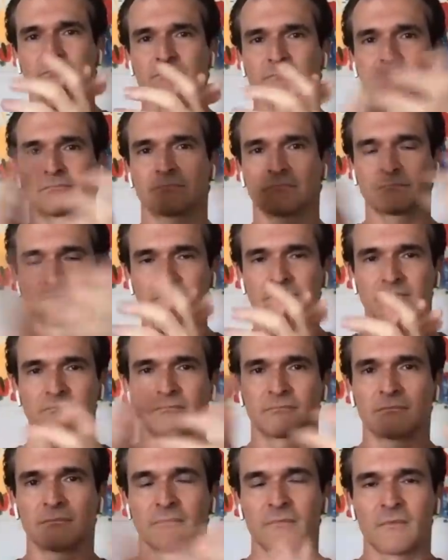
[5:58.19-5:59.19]

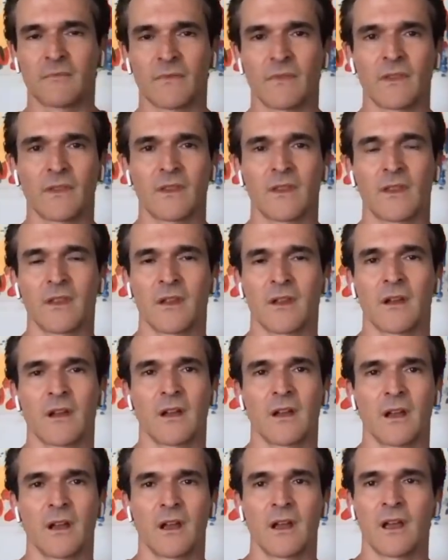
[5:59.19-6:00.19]

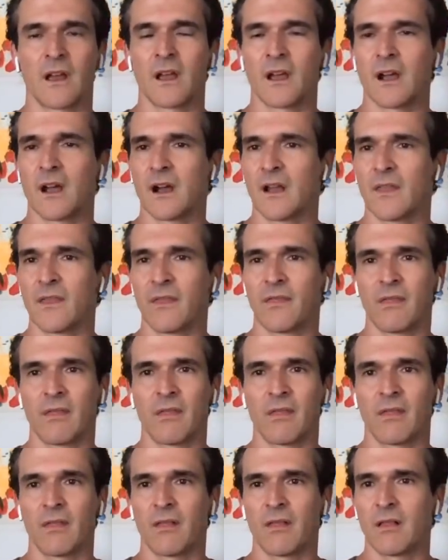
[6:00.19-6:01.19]

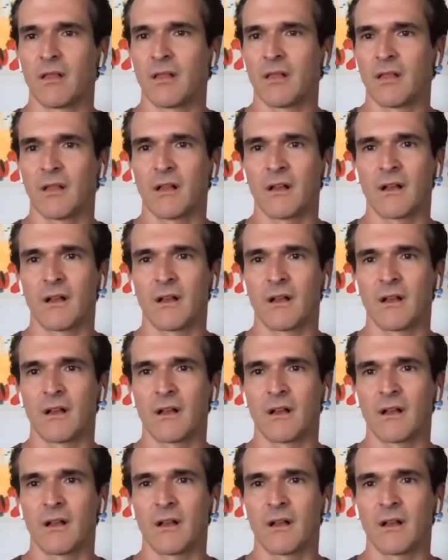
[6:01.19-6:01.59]
This person isn't speaking.